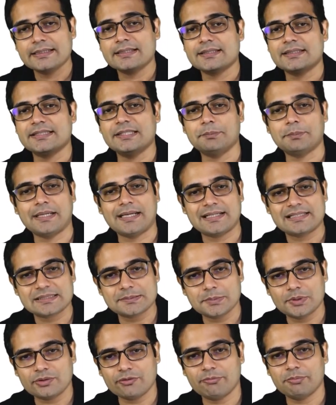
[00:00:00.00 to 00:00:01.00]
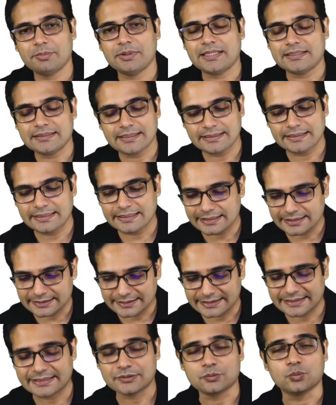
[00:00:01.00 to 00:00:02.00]
the maximum amount of blood that they can
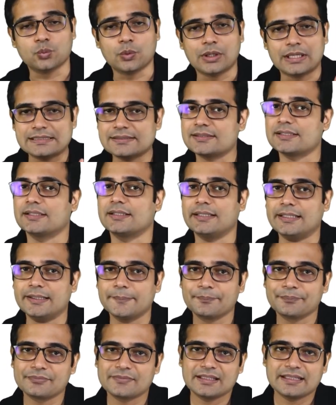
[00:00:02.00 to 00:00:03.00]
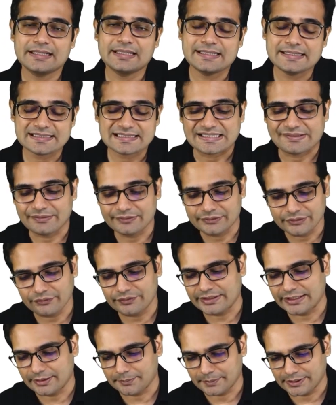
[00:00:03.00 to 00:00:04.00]
take in one sitting is
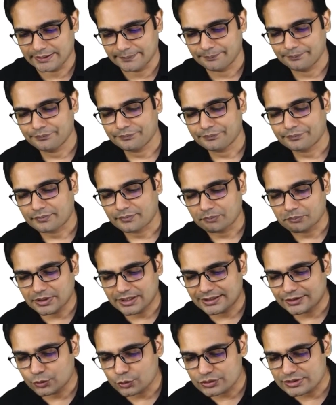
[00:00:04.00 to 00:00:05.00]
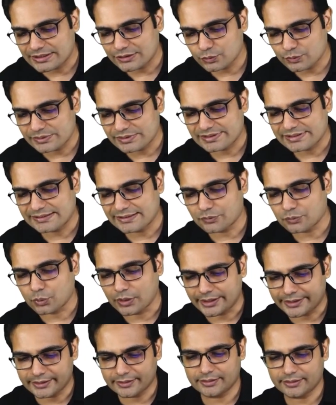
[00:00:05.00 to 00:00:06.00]
750 ml. But usually you will see that
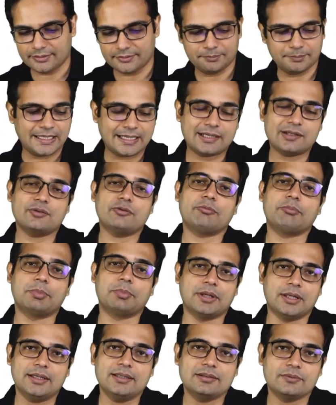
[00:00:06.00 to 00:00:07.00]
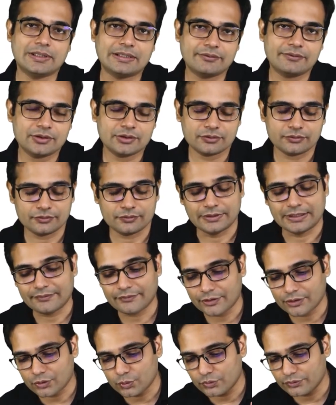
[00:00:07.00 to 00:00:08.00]
one packet of blood, whenever
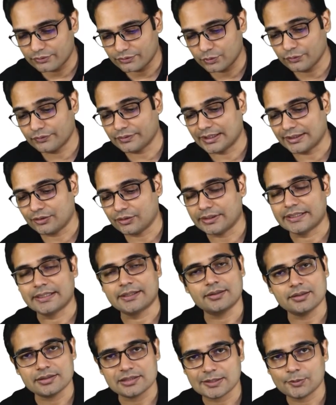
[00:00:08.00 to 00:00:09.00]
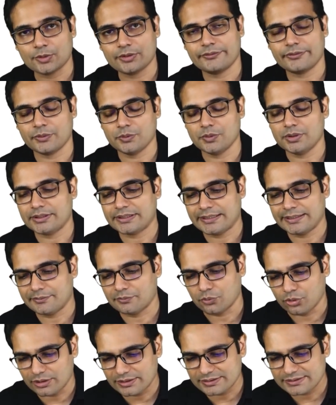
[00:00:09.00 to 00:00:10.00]
you've done your internship or if you're working in
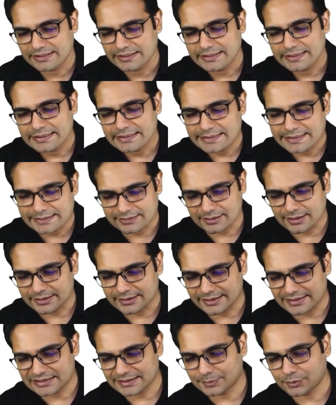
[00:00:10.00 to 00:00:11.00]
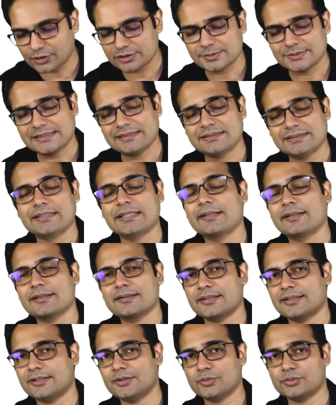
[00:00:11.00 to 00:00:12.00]
wards, it contains approximately
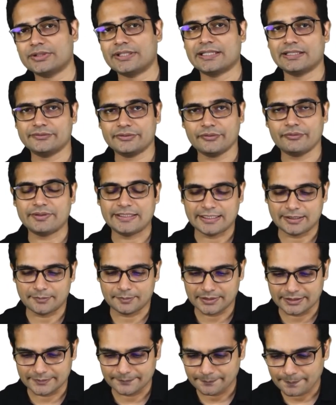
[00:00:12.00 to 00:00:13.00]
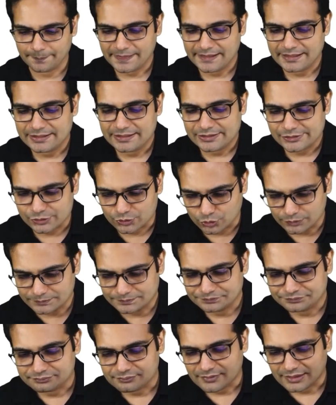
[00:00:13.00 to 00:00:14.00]
330 to 350 ml.
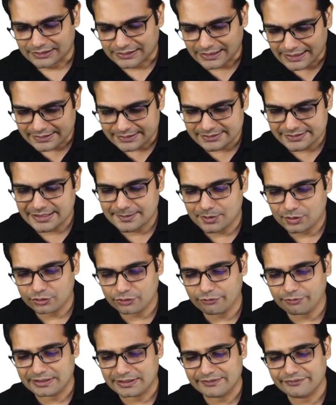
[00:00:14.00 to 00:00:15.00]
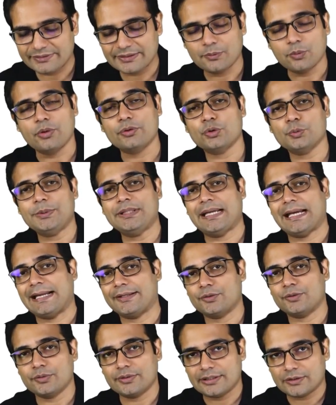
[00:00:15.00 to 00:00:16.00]
So that is the amount of, if they want to be
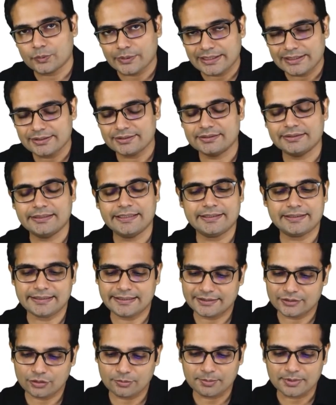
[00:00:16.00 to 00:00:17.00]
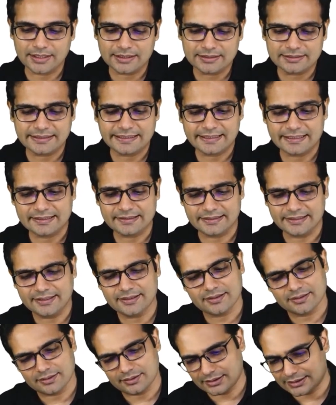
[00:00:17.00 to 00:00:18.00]
accurate while they take your blood, they can take
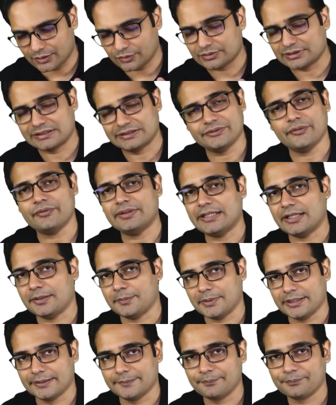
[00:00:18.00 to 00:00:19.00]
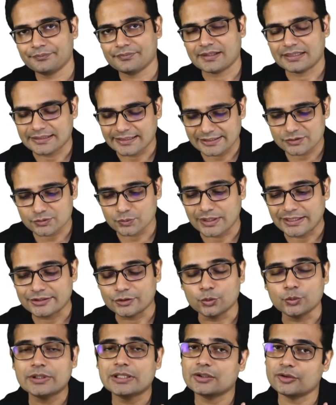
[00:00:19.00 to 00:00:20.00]
around 350 ml. That is 1
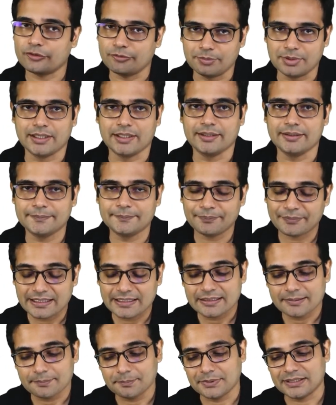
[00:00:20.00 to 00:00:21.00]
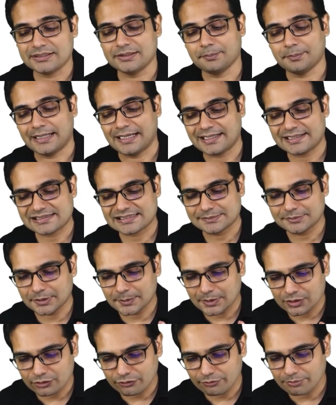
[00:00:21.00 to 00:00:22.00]
unit of blood. But the maximum
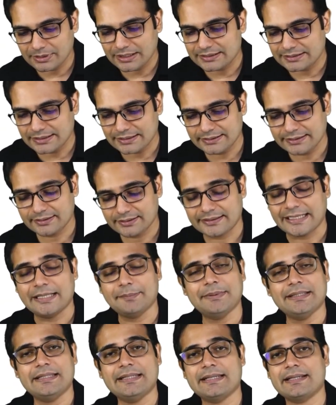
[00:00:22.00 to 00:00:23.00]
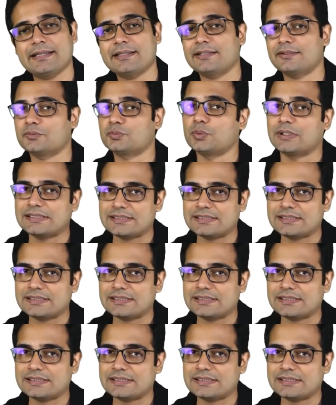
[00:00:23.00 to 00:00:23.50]
amount of blood that can be taken in one